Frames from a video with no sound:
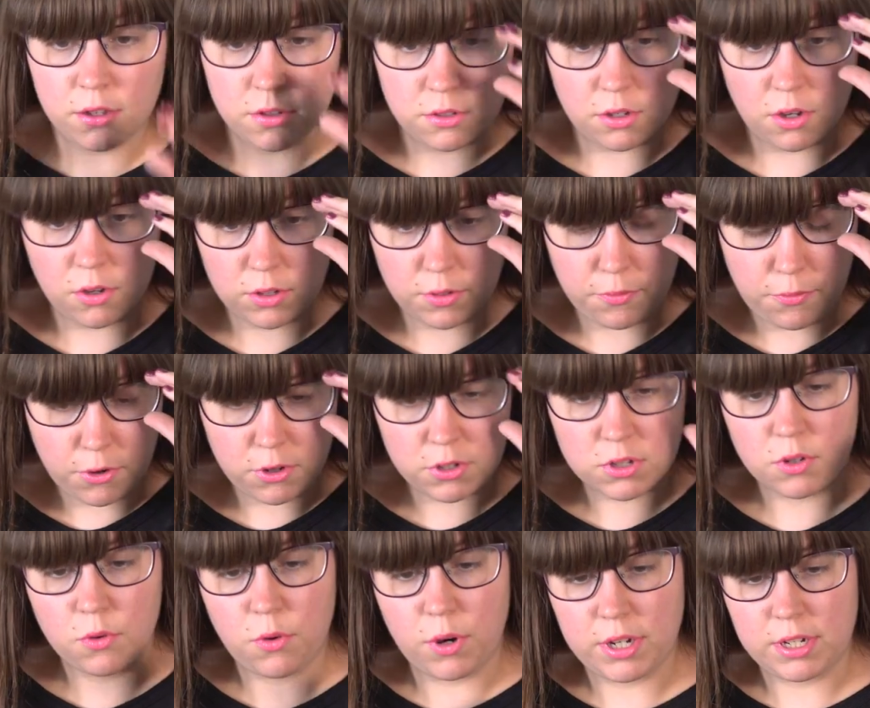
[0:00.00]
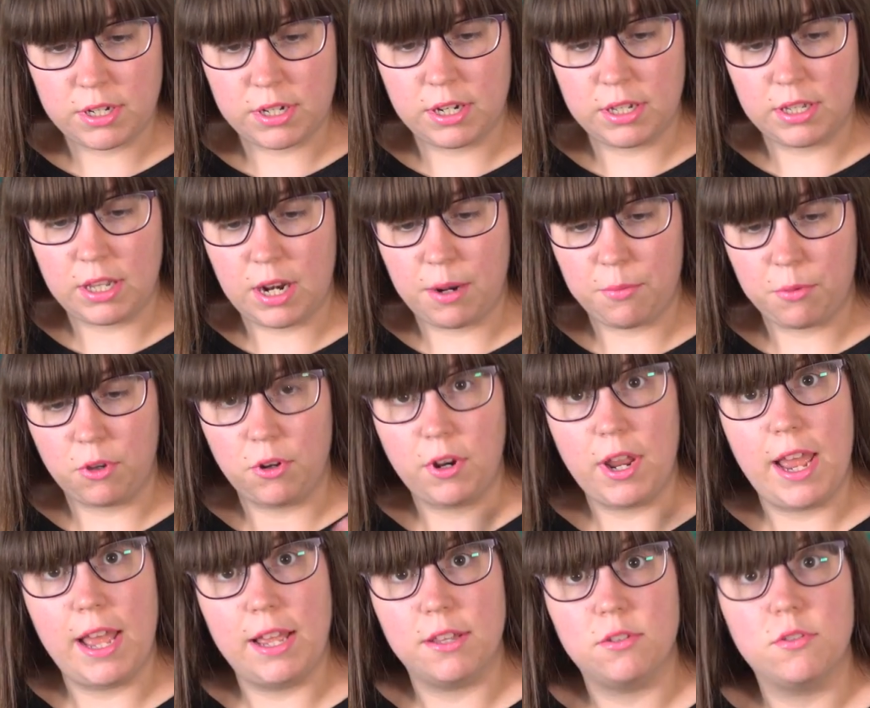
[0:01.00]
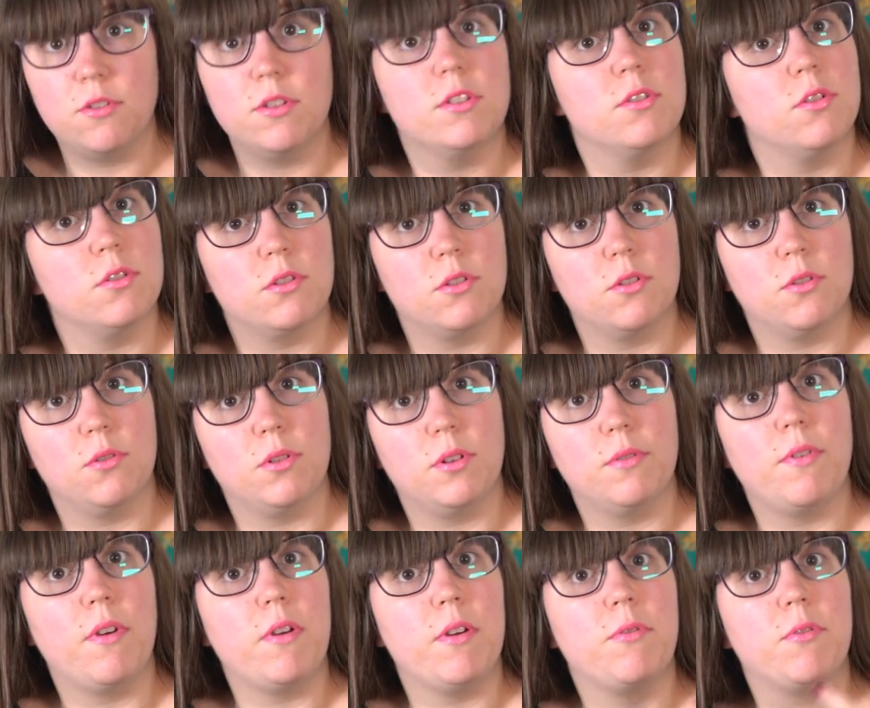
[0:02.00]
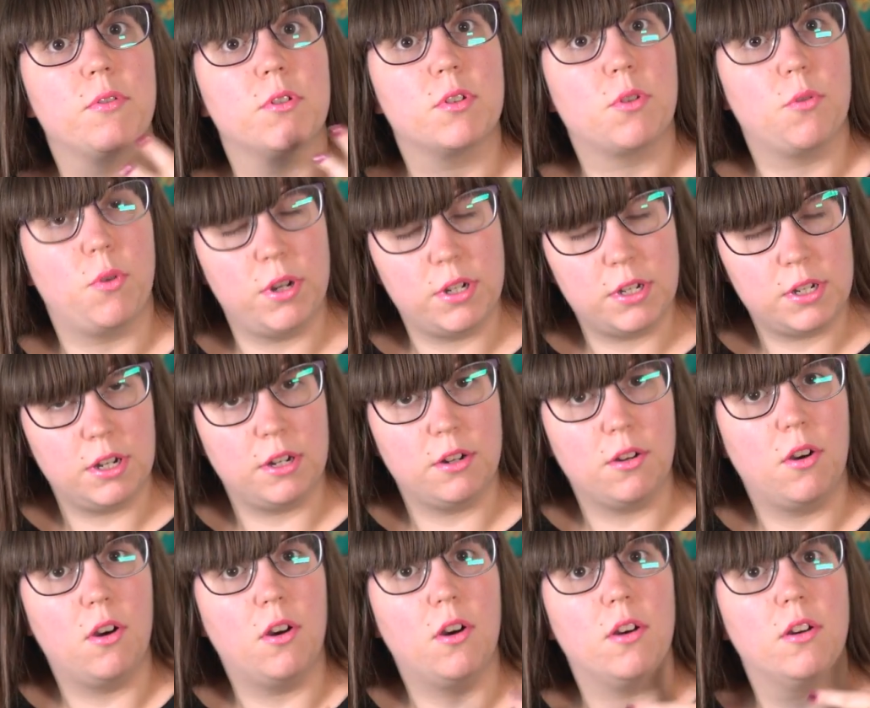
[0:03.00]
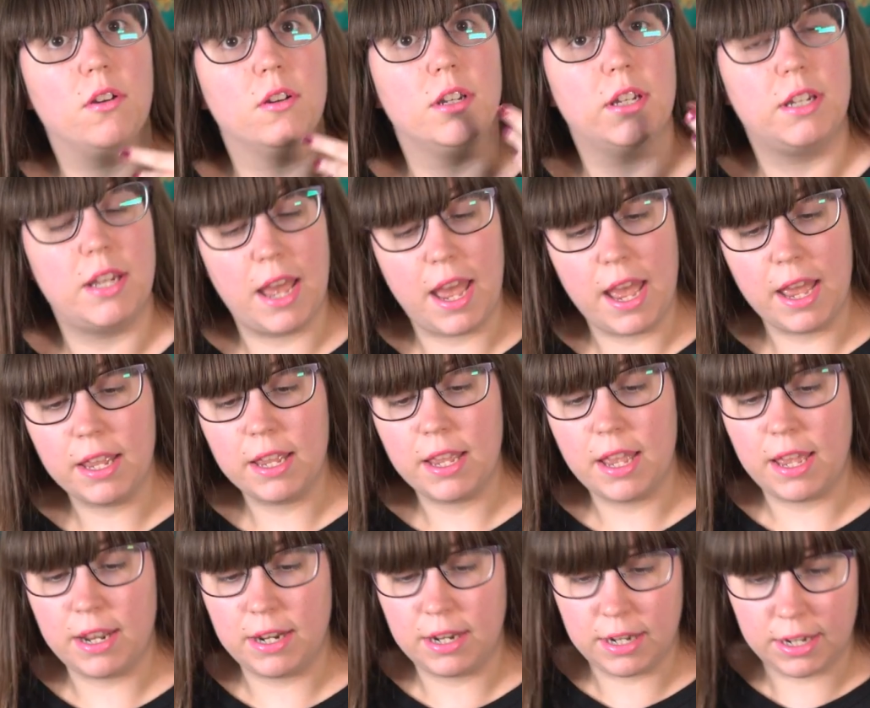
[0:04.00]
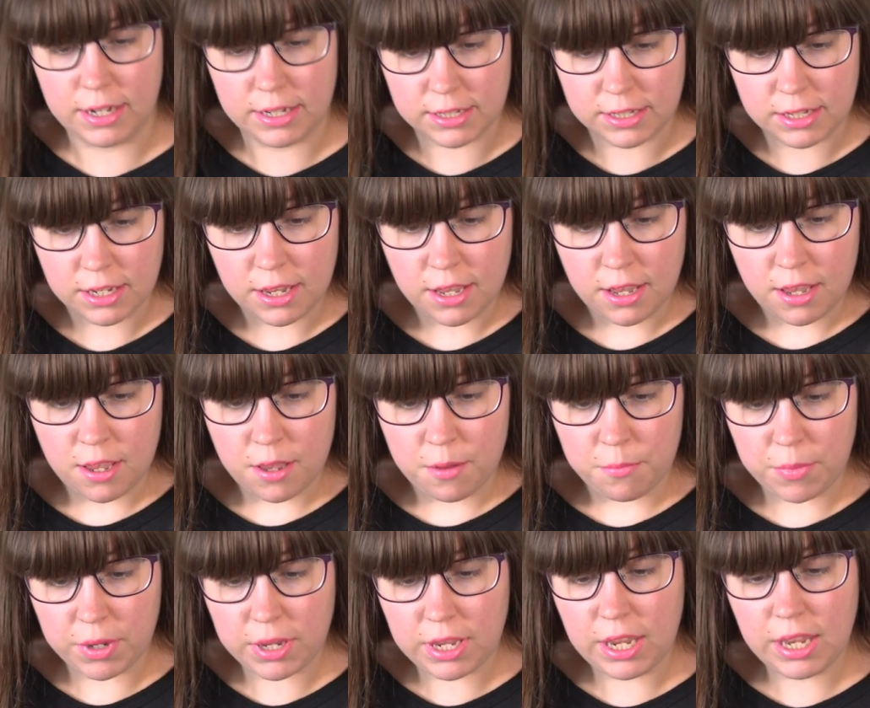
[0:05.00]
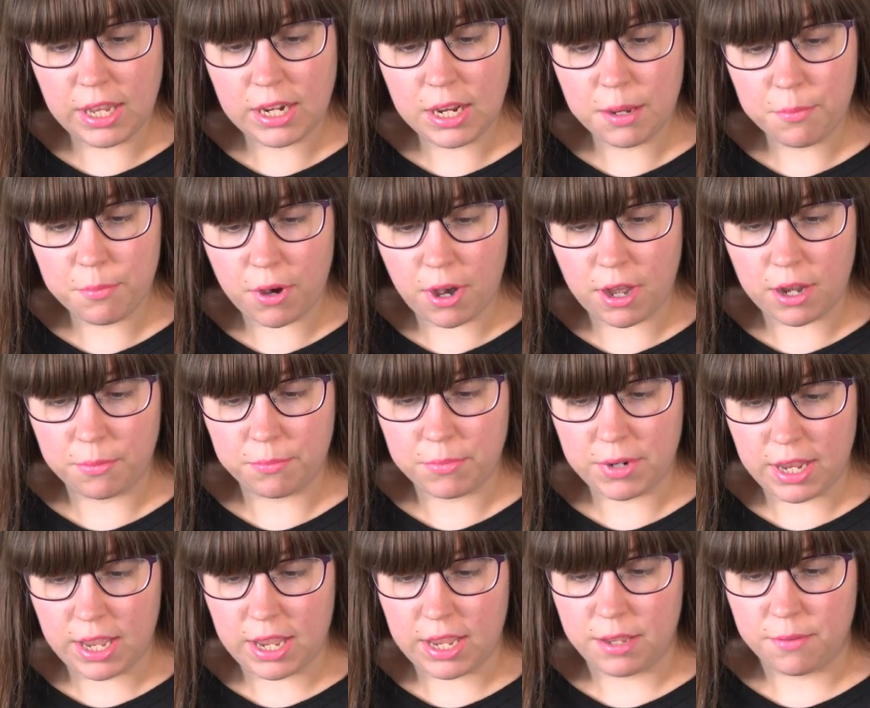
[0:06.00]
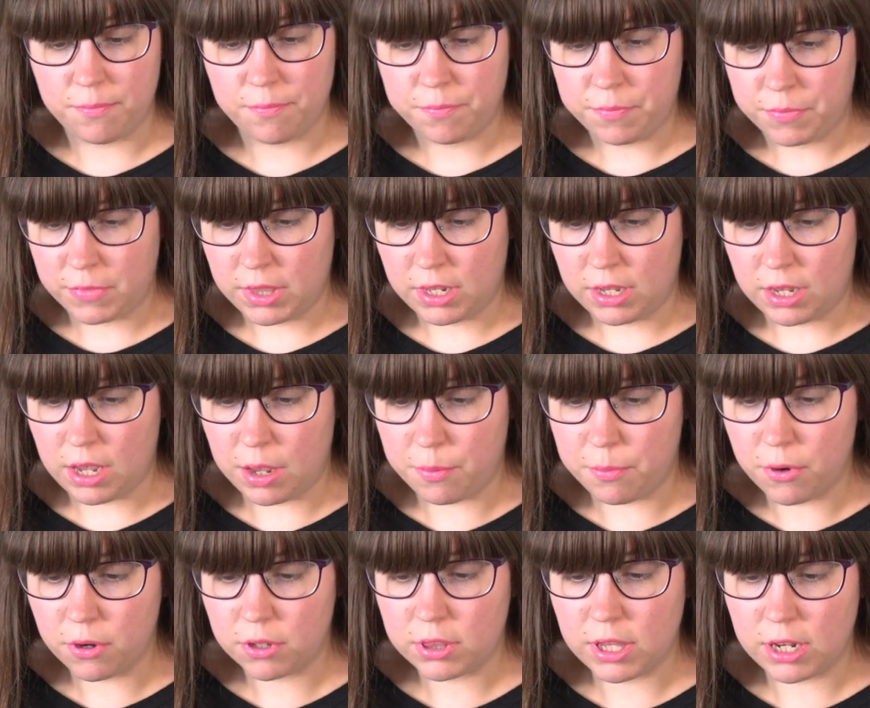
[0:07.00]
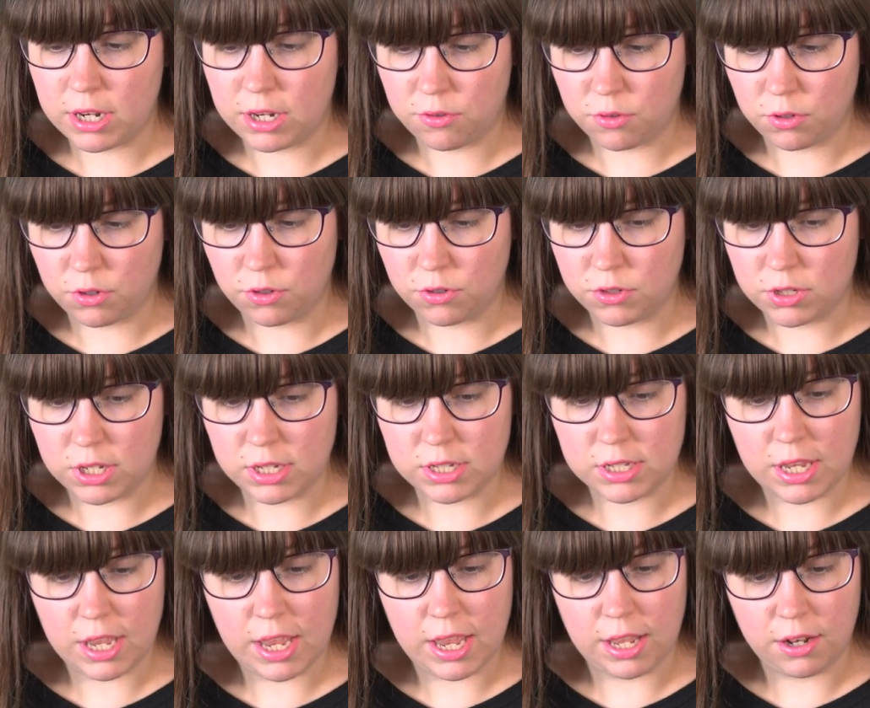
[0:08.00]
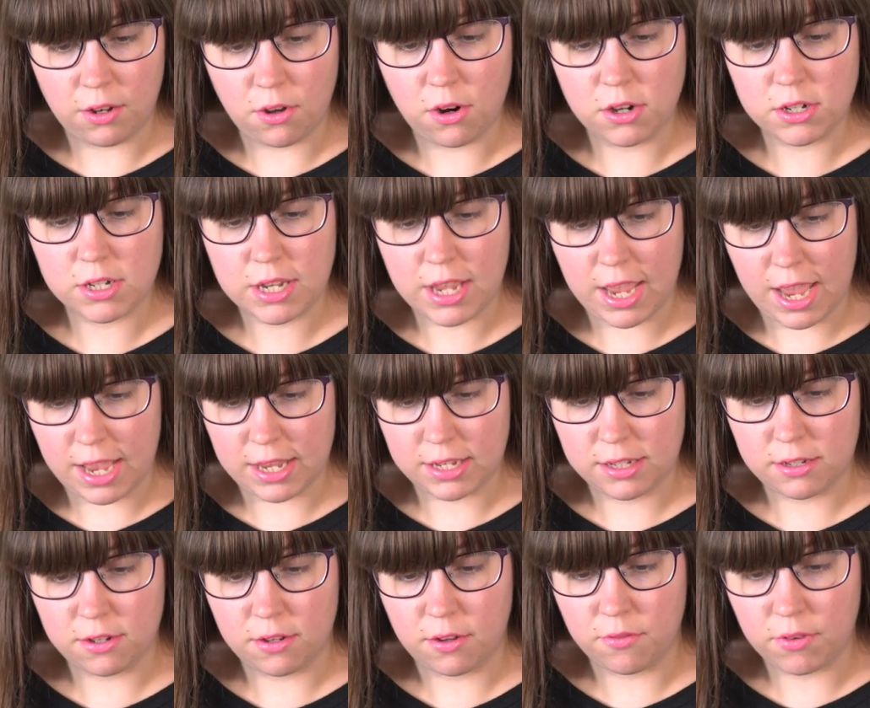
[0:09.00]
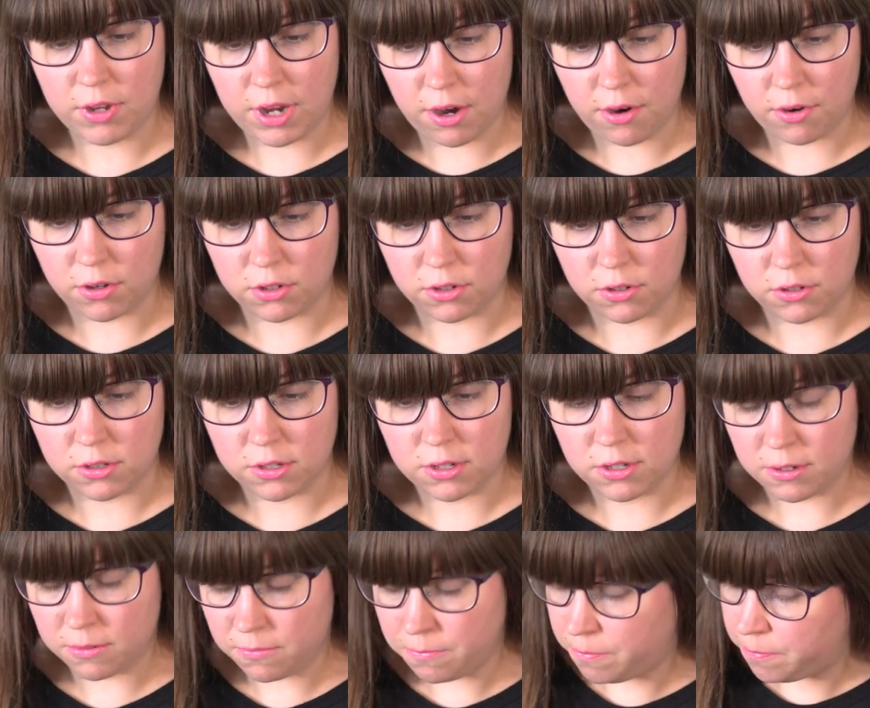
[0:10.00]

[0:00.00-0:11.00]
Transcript: So the first question that I'm going to answer is also the very first question on the tag, and it is Bikini Bottom Day, a book that introduces a large cast of characters.